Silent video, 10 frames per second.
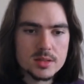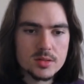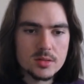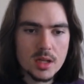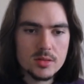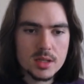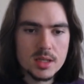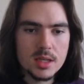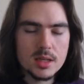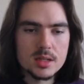So now the
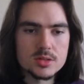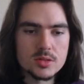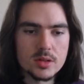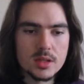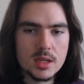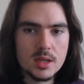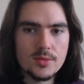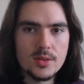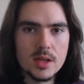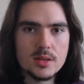king can join, king
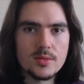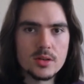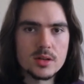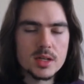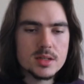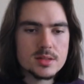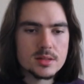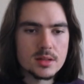f8, very nice.